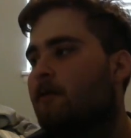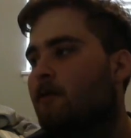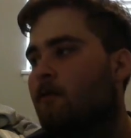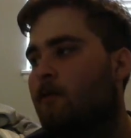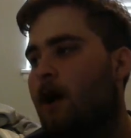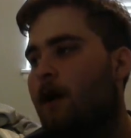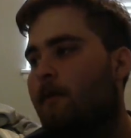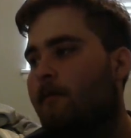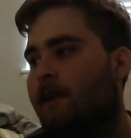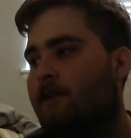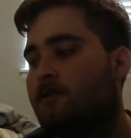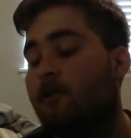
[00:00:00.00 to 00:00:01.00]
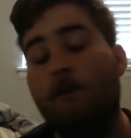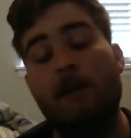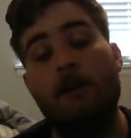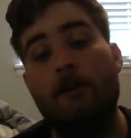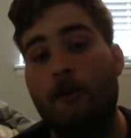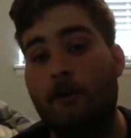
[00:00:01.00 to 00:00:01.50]
romp that took
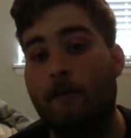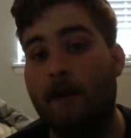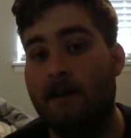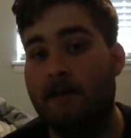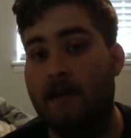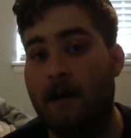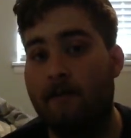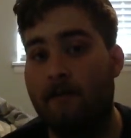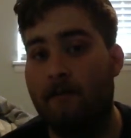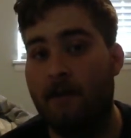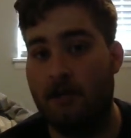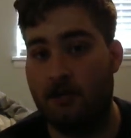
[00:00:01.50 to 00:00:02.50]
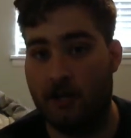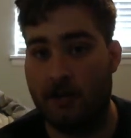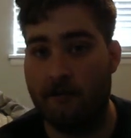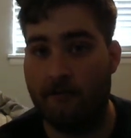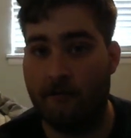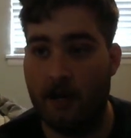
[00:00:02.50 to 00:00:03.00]
me a good amount of time to finish.
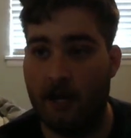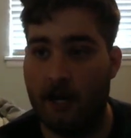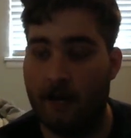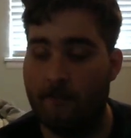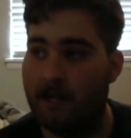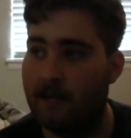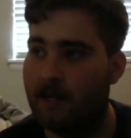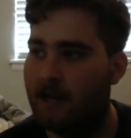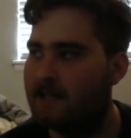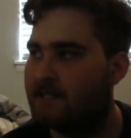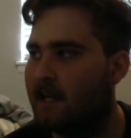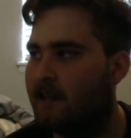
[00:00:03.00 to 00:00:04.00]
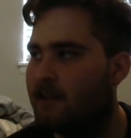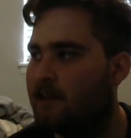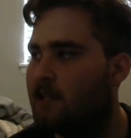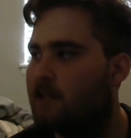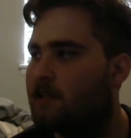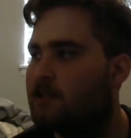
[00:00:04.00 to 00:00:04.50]
If I'm being honest, I
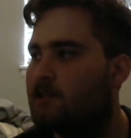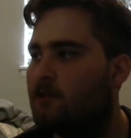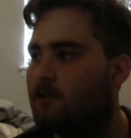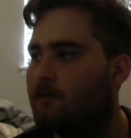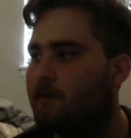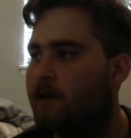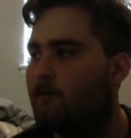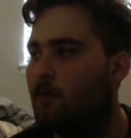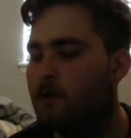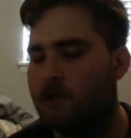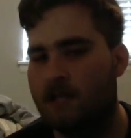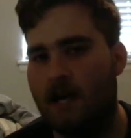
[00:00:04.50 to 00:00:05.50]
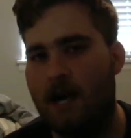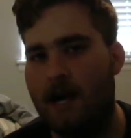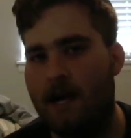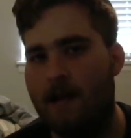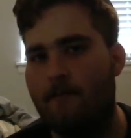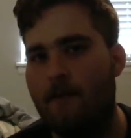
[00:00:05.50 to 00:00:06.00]
think this took me more
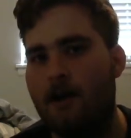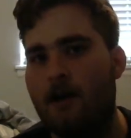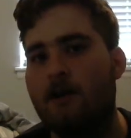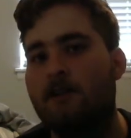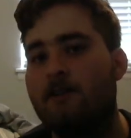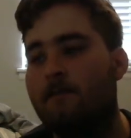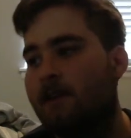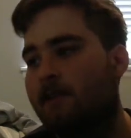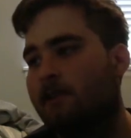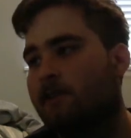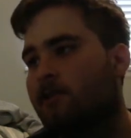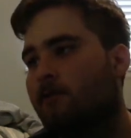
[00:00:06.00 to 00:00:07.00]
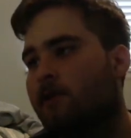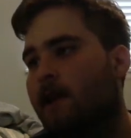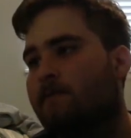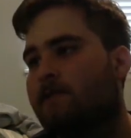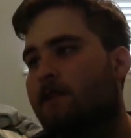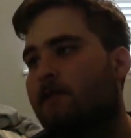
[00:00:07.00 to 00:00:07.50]
time to beat the 2
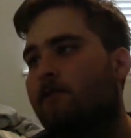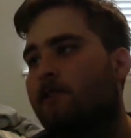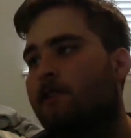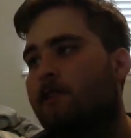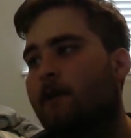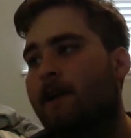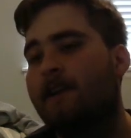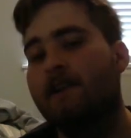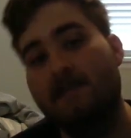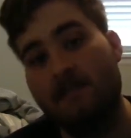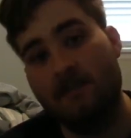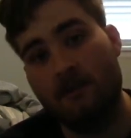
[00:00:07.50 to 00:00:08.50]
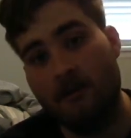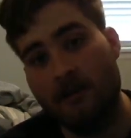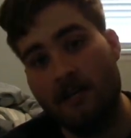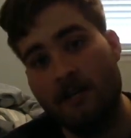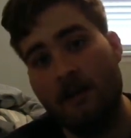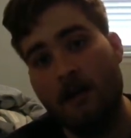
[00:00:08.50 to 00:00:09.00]
games included in Great Ace
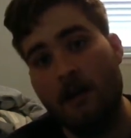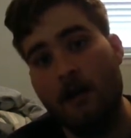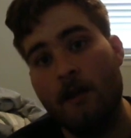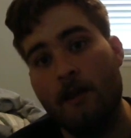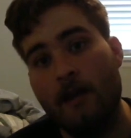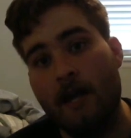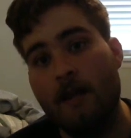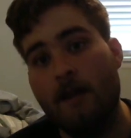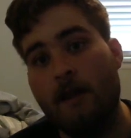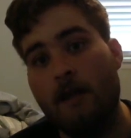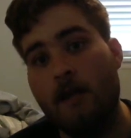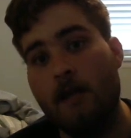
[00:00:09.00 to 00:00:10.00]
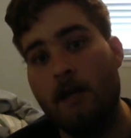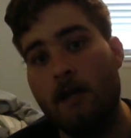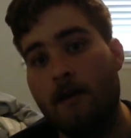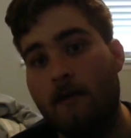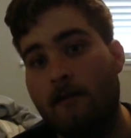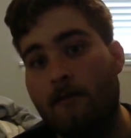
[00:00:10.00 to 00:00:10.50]
Attorney than
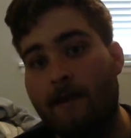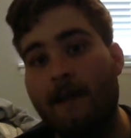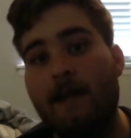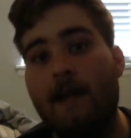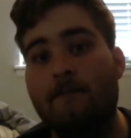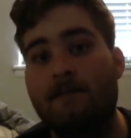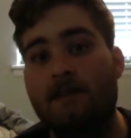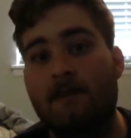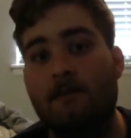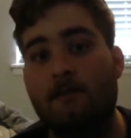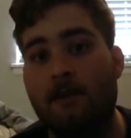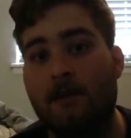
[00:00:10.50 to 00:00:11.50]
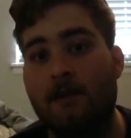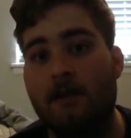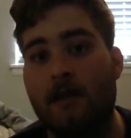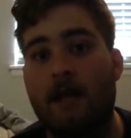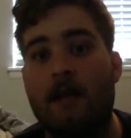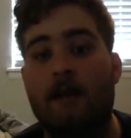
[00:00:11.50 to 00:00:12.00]
the 3 games included
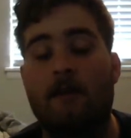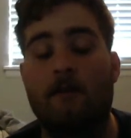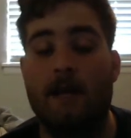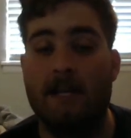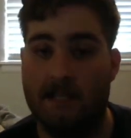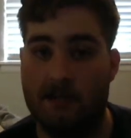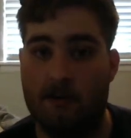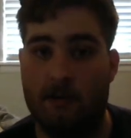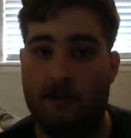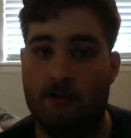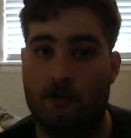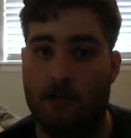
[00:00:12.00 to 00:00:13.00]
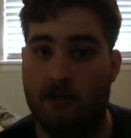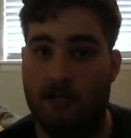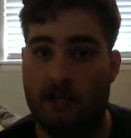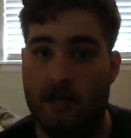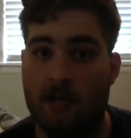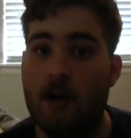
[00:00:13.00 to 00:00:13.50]
in Ace Attorney
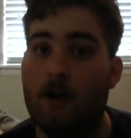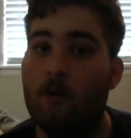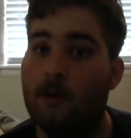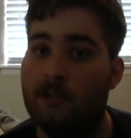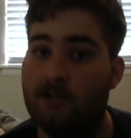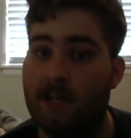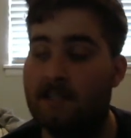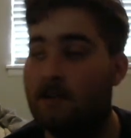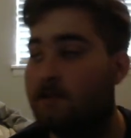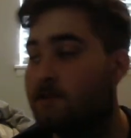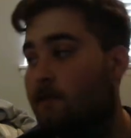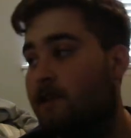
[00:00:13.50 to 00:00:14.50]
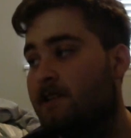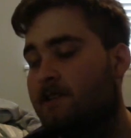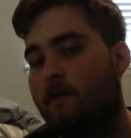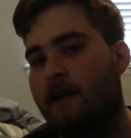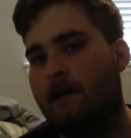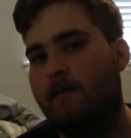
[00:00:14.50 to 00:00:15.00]
Trilogy, which that's also an easy
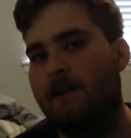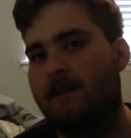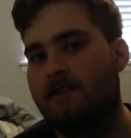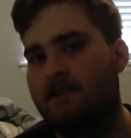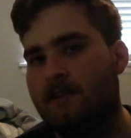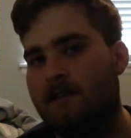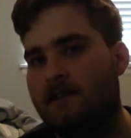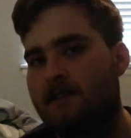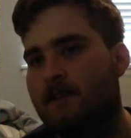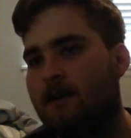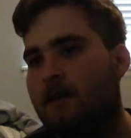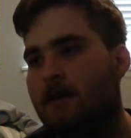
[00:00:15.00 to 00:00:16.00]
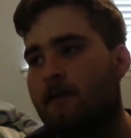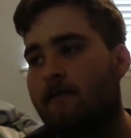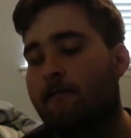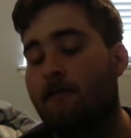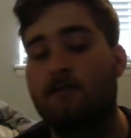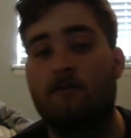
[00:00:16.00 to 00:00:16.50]
recommendation. It's the
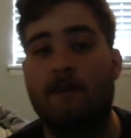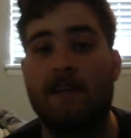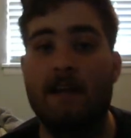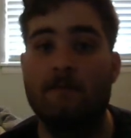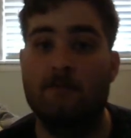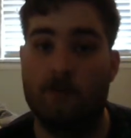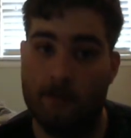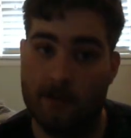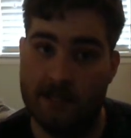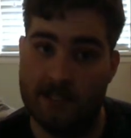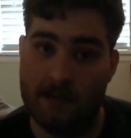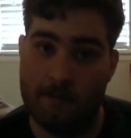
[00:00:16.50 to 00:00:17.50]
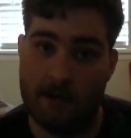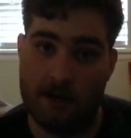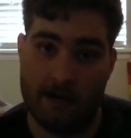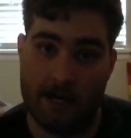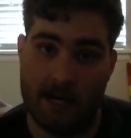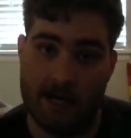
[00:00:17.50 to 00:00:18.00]
first 3 games re-released on
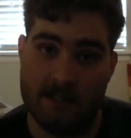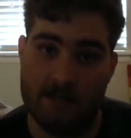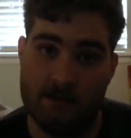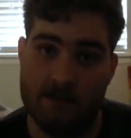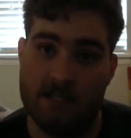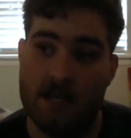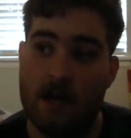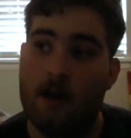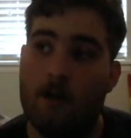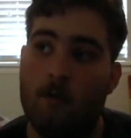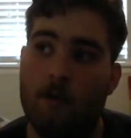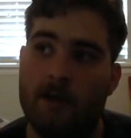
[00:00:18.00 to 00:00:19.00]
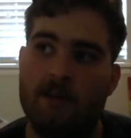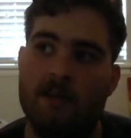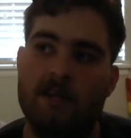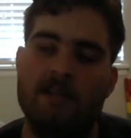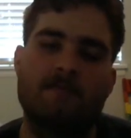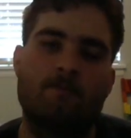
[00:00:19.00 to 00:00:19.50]
modern consoles with
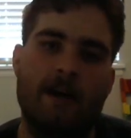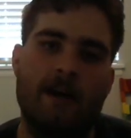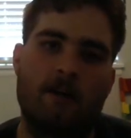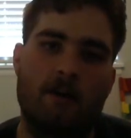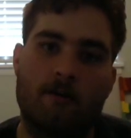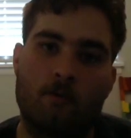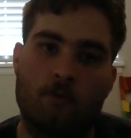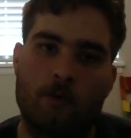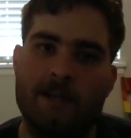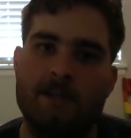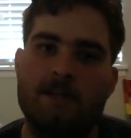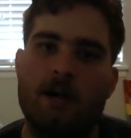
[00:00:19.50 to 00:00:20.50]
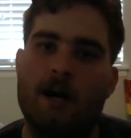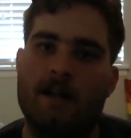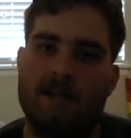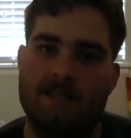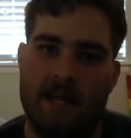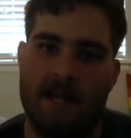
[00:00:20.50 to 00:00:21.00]
the sprite art redone
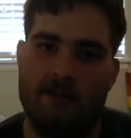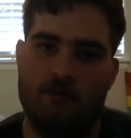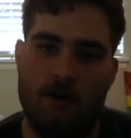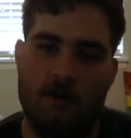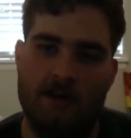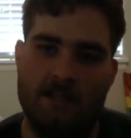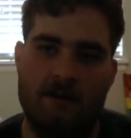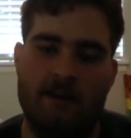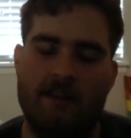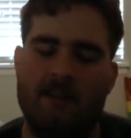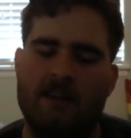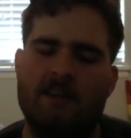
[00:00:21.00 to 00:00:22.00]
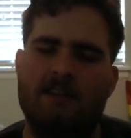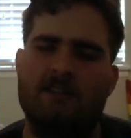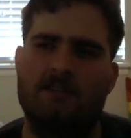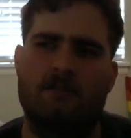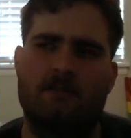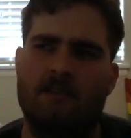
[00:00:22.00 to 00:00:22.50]
as hand drawings, or I think they
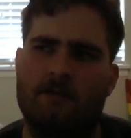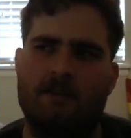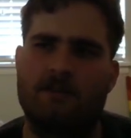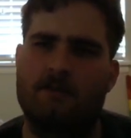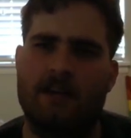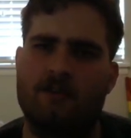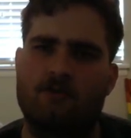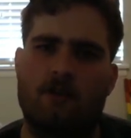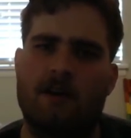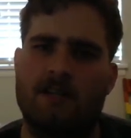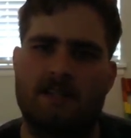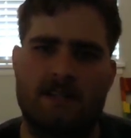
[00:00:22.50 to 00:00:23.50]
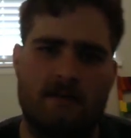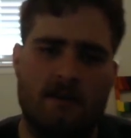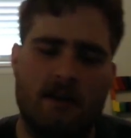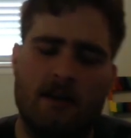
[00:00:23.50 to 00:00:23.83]
just took the original hand drawings and